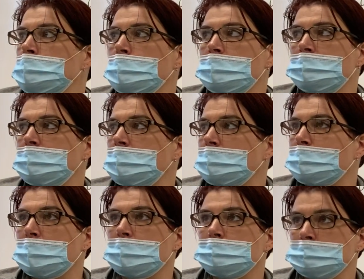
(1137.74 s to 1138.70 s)
Don't even think
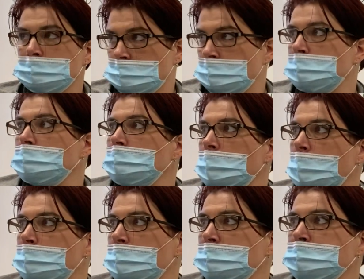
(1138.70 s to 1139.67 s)
about it.
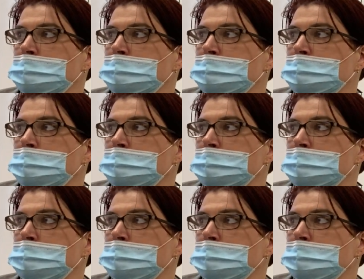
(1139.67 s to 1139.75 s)
Epi.